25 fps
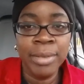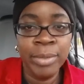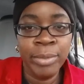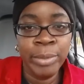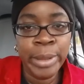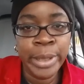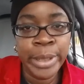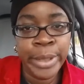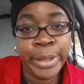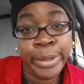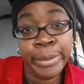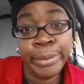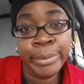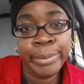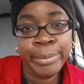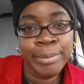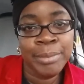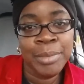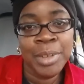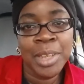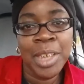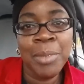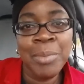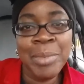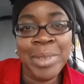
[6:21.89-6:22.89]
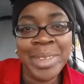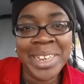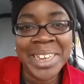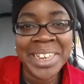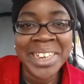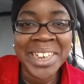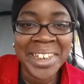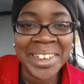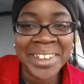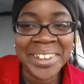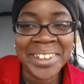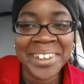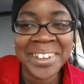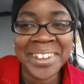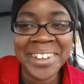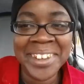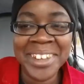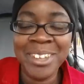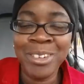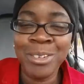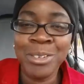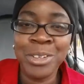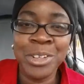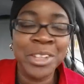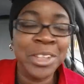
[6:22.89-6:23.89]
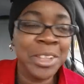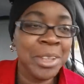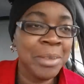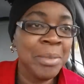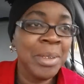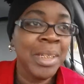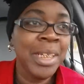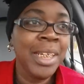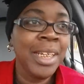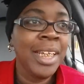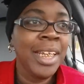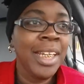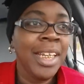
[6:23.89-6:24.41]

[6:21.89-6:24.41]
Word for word: Well, I'm going to get out the car. I ain't going to jump.